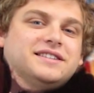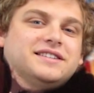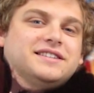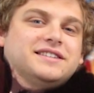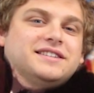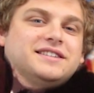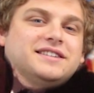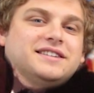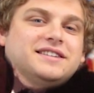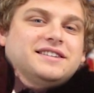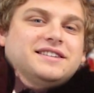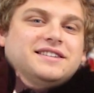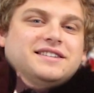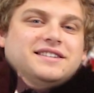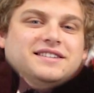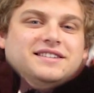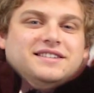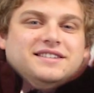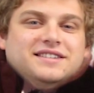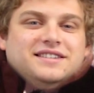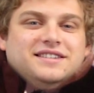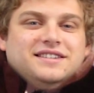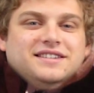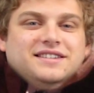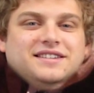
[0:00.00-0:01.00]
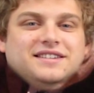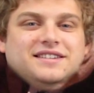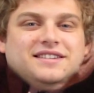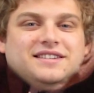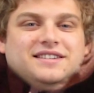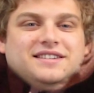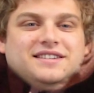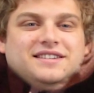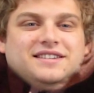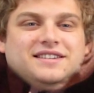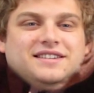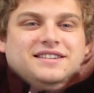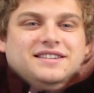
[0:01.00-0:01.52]

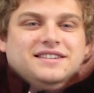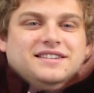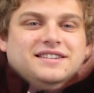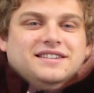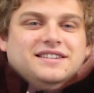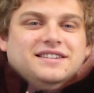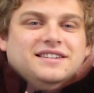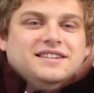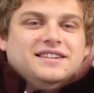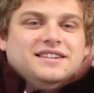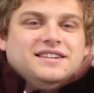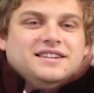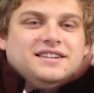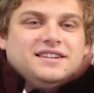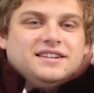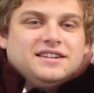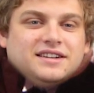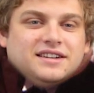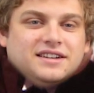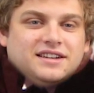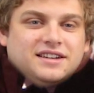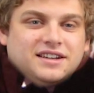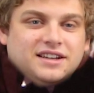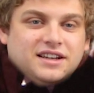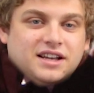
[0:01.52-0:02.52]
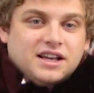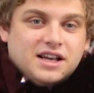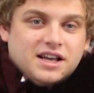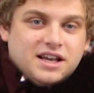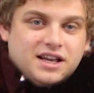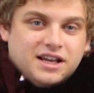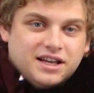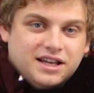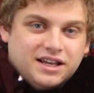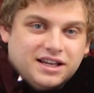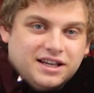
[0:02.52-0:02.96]
The person shown says nothing.